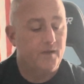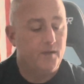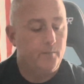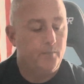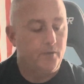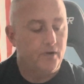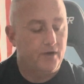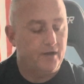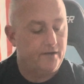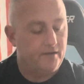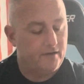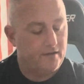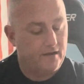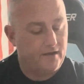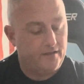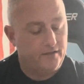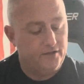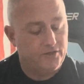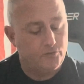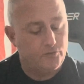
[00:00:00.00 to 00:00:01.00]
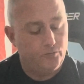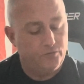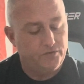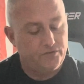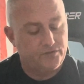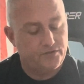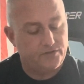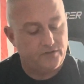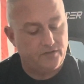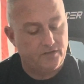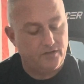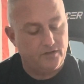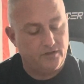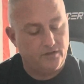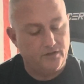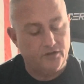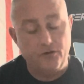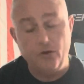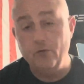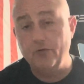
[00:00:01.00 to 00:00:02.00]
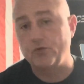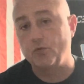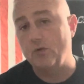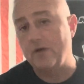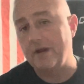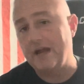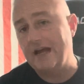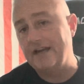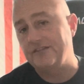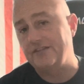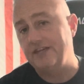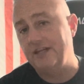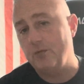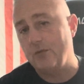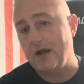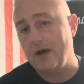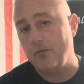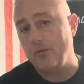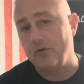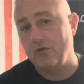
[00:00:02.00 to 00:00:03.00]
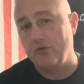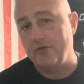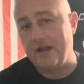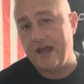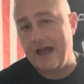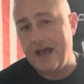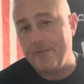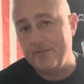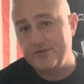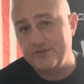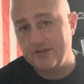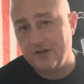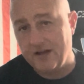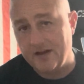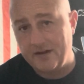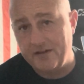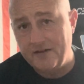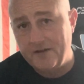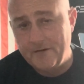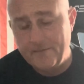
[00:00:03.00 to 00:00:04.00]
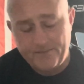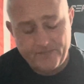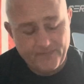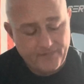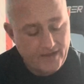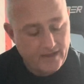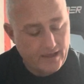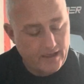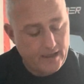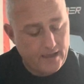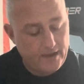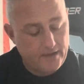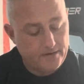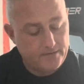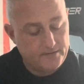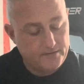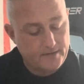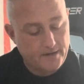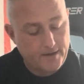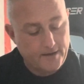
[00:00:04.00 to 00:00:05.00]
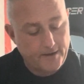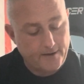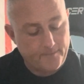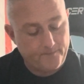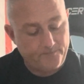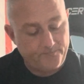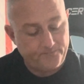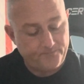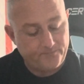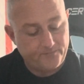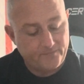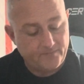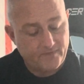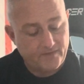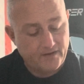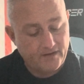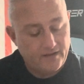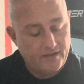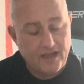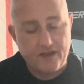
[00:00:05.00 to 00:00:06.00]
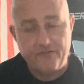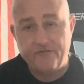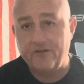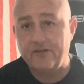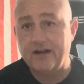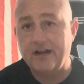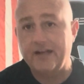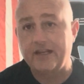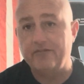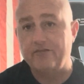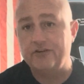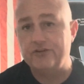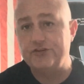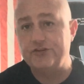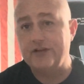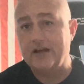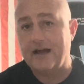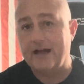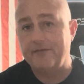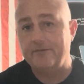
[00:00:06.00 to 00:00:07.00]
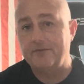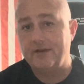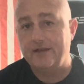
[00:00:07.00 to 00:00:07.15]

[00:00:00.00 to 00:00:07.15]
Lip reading: but this was the newest one I seen when I went on Amazon, and I figured I'd give it a shot.